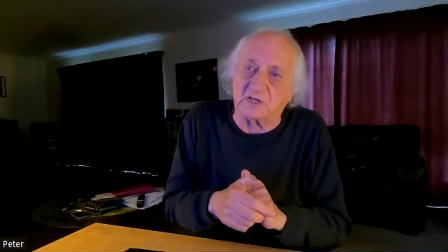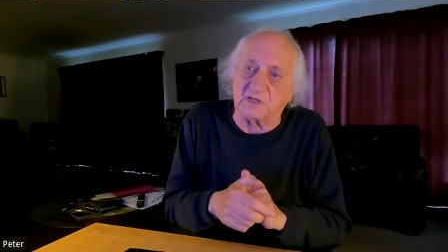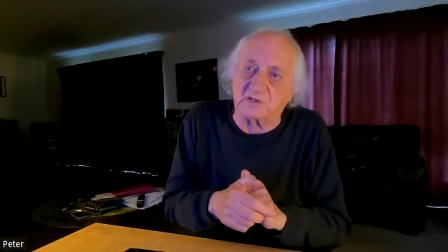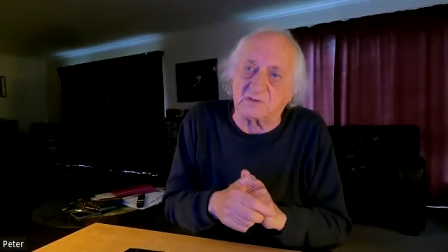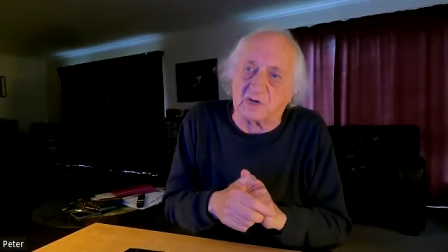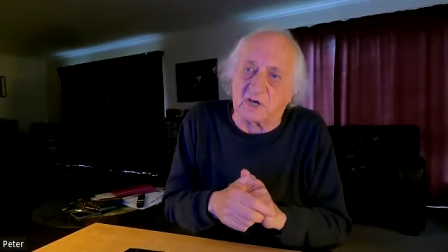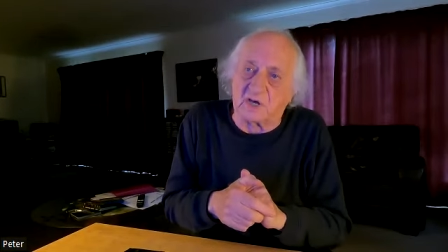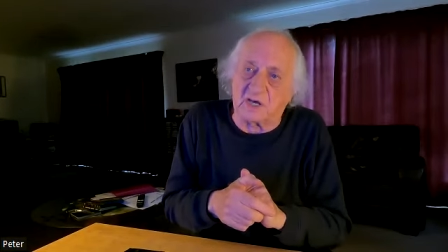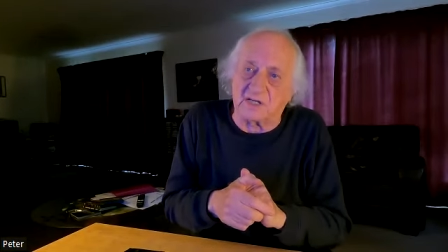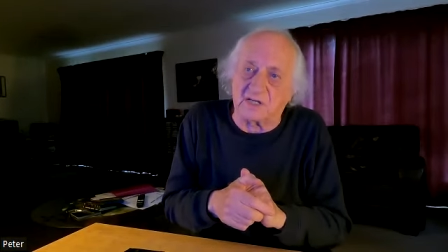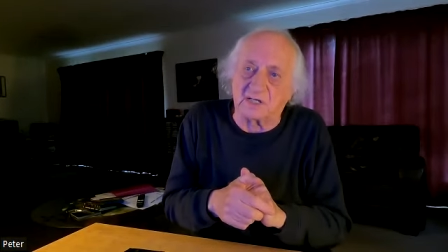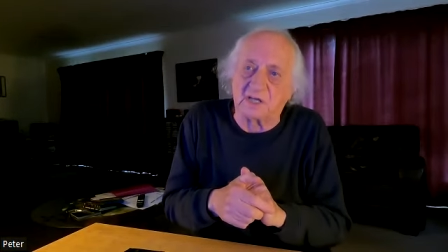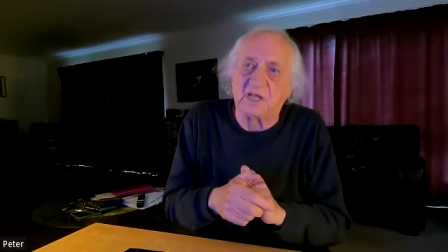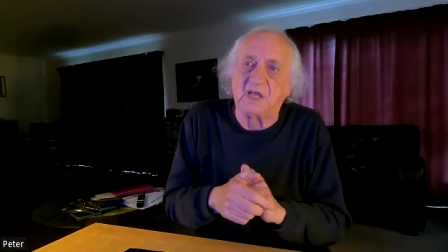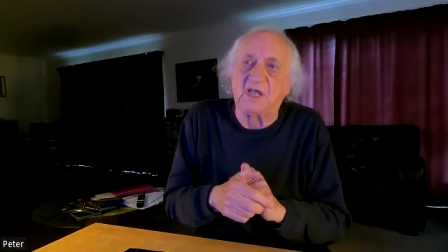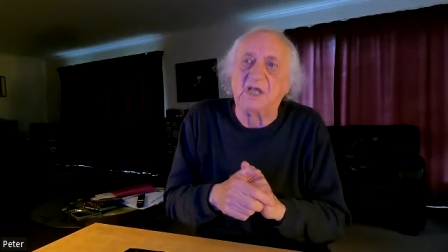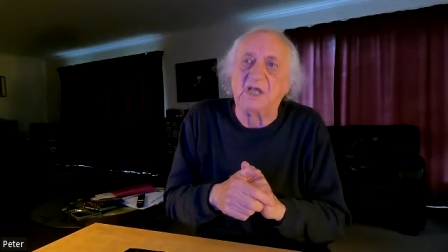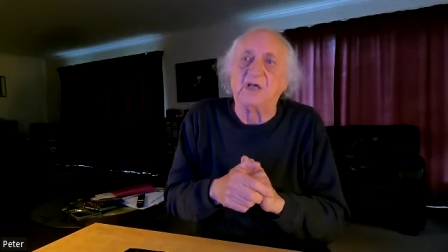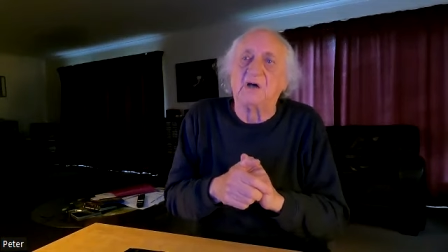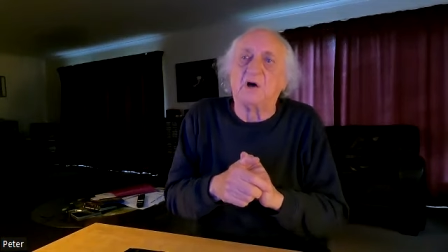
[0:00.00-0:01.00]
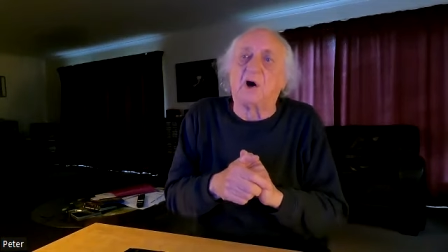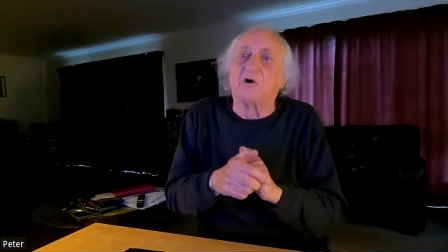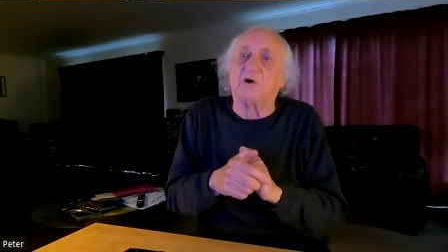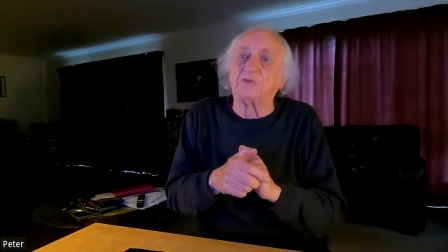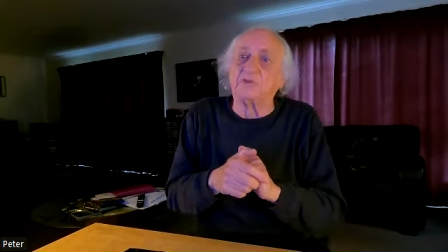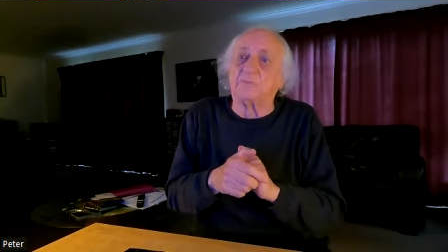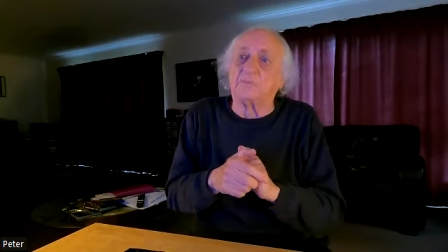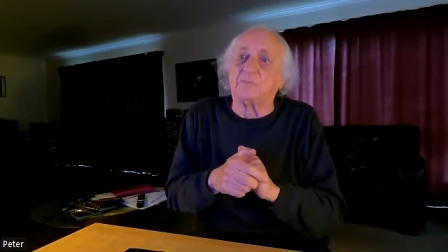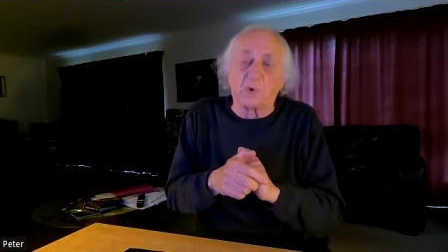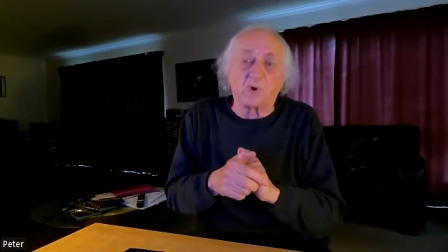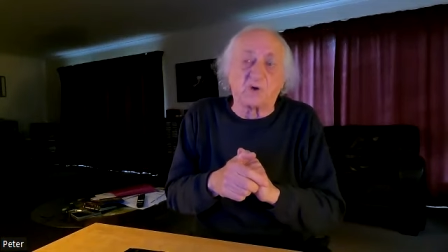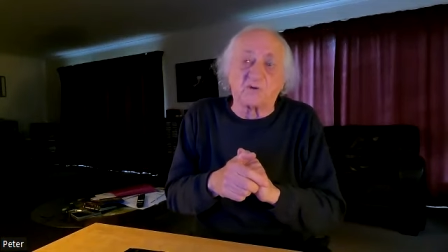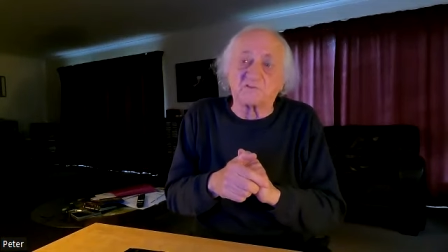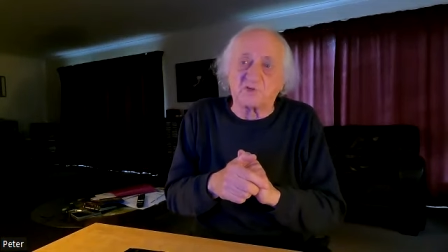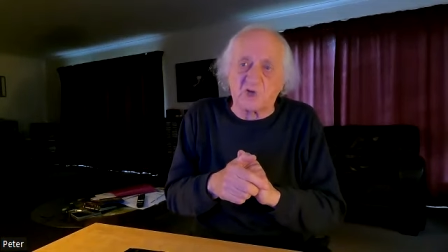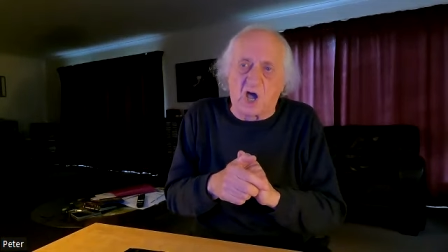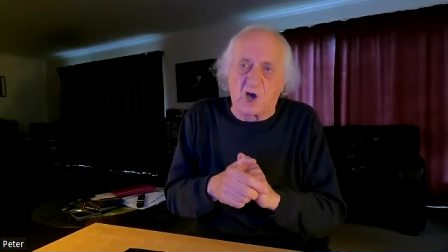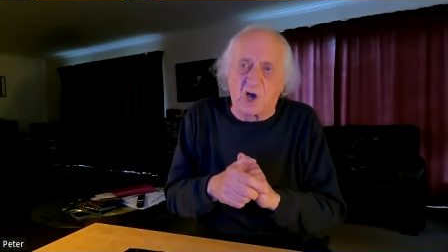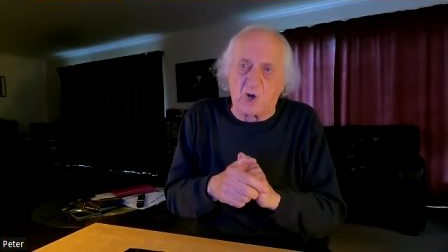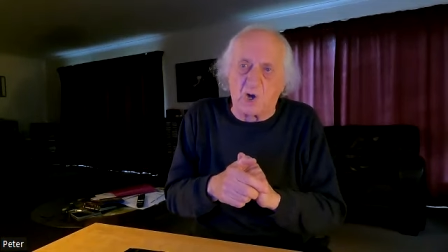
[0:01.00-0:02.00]
right, on the book of
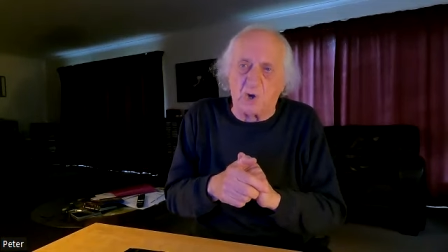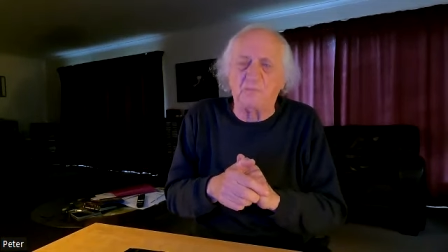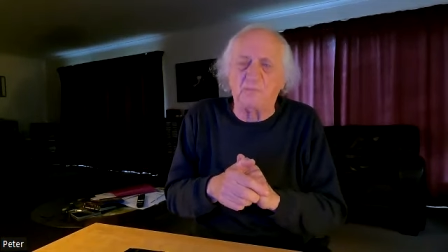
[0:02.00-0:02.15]
Job.